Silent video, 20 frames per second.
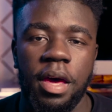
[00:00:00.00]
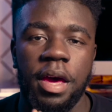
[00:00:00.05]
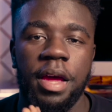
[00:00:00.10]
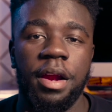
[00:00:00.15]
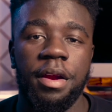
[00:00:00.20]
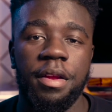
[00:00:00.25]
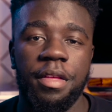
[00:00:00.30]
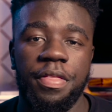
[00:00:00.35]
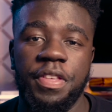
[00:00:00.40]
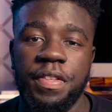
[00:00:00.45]

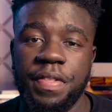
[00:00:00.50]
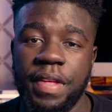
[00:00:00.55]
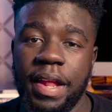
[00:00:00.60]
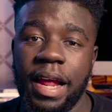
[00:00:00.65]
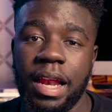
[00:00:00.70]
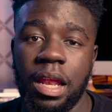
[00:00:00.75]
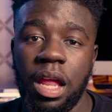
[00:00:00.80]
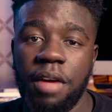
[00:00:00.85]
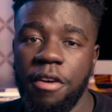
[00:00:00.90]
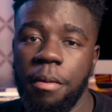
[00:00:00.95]
Another thing that
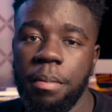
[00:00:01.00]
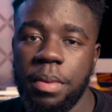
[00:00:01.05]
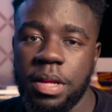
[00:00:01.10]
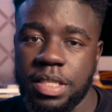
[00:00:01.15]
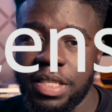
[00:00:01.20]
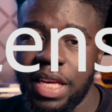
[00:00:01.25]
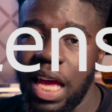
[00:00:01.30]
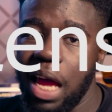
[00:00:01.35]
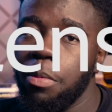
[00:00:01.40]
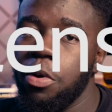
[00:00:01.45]
I love about
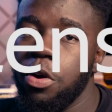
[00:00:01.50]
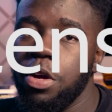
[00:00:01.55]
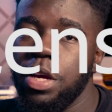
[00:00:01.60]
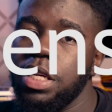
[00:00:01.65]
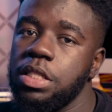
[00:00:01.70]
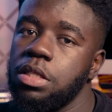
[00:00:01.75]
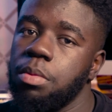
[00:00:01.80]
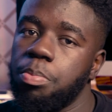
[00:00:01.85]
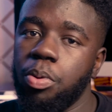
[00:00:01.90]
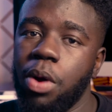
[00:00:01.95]
this camera
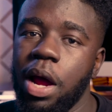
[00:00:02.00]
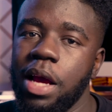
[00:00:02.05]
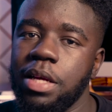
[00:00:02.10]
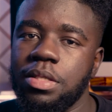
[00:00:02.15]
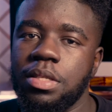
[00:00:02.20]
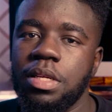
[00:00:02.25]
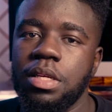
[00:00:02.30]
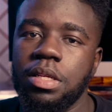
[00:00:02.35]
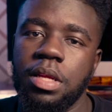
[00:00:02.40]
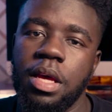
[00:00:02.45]
is the
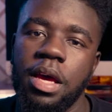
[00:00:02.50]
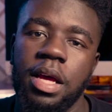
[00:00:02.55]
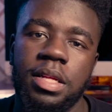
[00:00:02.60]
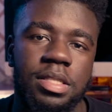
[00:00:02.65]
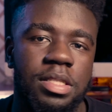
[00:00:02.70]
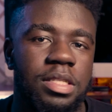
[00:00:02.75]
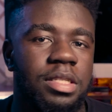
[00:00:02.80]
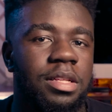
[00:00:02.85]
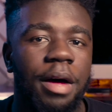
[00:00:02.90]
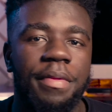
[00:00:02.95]
price.
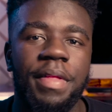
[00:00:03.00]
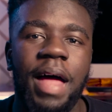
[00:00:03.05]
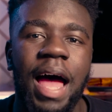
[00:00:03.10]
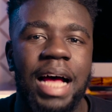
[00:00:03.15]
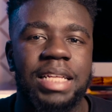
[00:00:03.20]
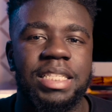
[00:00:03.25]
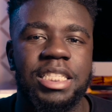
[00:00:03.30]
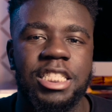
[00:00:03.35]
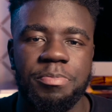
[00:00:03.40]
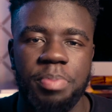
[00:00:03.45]
It's not
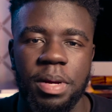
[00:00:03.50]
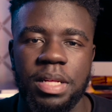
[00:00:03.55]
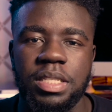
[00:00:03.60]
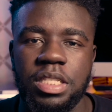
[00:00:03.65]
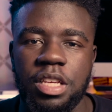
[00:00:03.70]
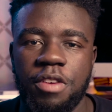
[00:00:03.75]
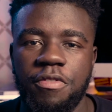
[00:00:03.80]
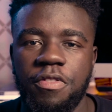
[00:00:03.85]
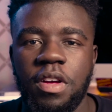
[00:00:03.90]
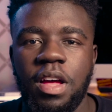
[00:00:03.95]
as
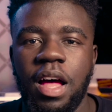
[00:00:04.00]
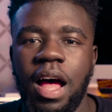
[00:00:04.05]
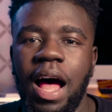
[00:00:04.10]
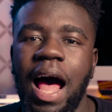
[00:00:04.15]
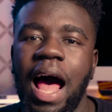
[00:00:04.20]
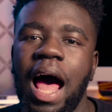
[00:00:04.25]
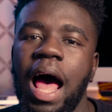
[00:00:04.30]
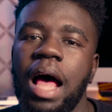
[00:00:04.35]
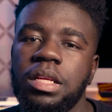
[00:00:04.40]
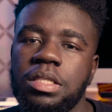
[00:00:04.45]
expensive
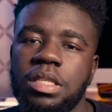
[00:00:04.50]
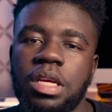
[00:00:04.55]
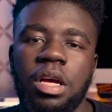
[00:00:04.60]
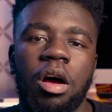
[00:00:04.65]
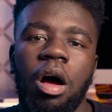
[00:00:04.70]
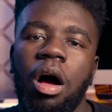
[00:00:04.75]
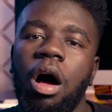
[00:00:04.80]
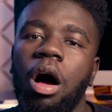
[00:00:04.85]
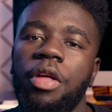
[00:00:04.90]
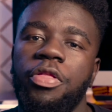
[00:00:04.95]
as
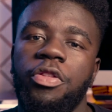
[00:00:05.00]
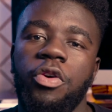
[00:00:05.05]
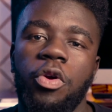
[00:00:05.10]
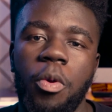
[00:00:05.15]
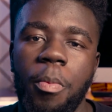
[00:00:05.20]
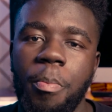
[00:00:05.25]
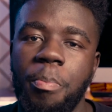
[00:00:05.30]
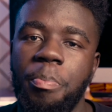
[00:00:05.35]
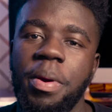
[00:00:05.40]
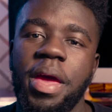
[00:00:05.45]

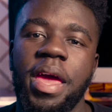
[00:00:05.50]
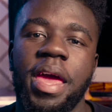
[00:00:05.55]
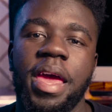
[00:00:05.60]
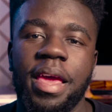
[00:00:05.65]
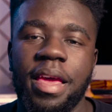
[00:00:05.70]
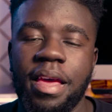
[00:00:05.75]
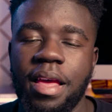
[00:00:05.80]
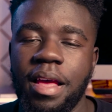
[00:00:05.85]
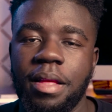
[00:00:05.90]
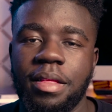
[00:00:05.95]
other
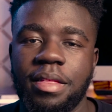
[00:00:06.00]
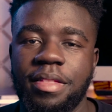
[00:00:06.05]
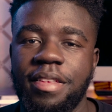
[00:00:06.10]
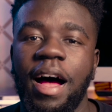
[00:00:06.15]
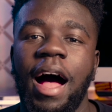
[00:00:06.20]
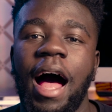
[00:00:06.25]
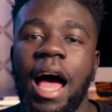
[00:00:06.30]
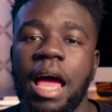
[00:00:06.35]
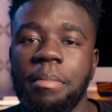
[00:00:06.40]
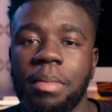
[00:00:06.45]
big
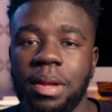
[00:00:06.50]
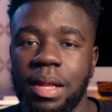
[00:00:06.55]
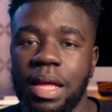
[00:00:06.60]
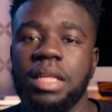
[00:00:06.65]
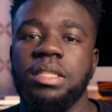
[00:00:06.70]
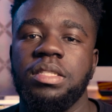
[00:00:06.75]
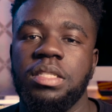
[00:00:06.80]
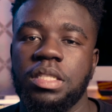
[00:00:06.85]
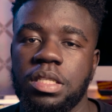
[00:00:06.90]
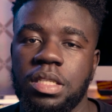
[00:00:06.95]
time
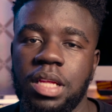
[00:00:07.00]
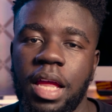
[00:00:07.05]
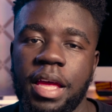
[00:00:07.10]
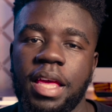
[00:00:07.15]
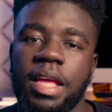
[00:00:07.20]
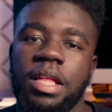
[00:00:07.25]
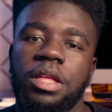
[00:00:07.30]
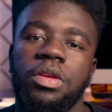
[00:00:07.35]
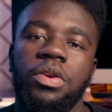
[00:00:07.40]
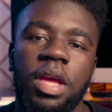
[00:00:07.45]
lenses.
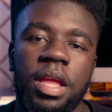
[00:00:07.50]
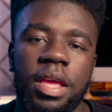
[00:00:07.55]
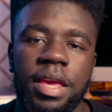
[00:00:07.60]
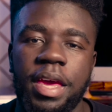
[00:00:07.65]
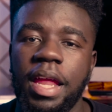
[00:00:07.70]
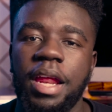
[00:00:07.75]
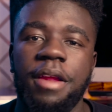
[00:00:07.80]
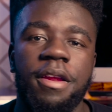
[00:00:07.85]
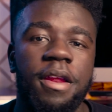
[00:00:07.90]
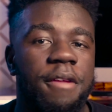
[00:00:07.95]
Like, you can
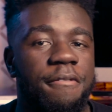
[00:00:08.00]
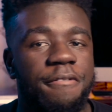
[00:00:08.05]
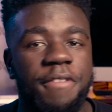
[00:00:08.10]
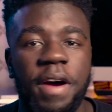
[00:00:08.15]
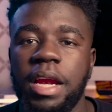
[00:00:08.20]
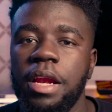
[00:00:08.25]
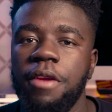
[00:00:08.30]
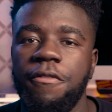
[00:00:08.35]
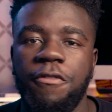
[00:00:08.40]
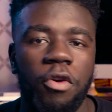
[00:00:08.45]
get it and
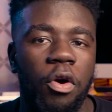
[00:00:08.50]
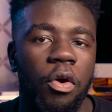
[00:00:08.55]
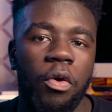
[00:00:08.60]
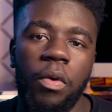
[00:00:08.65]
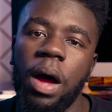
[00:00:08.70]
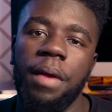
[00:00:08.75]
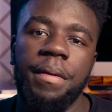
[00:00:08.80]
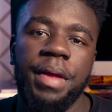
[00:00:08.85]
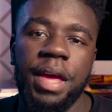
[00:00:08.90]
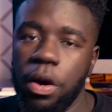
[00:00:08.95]
find it for
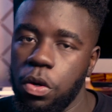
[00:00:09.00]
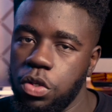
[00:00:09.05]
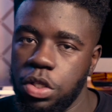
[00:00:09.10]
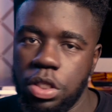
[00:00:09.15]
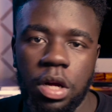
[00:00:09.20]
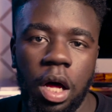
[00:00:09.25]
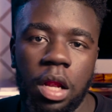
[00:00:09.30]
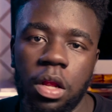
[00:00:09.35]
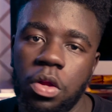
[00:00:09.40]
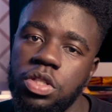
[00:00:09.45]
around
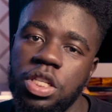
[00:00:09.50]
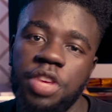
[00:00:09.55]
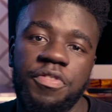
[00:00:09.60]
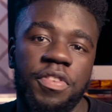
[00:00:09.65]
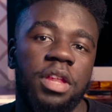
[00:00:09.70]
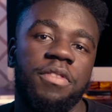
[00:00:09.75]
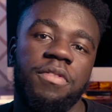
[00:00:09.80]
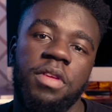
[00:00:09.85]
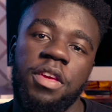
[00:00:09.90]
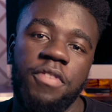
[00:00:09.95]
$800,
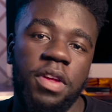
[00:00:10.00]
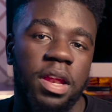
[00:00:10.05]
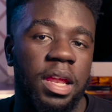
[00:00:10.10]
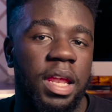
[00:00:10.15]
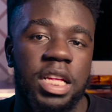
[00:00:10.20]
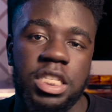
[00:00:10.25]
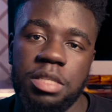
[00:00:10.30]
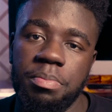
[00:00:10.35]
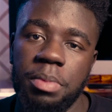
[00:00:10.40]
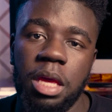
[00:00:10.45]
even
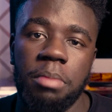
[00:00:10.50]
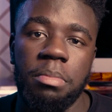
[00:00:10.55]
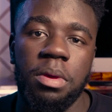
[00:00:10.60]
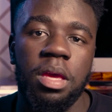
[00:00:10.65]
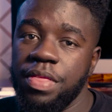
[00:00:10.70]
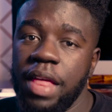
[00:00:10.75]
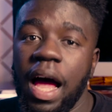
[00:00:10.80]
less maybe.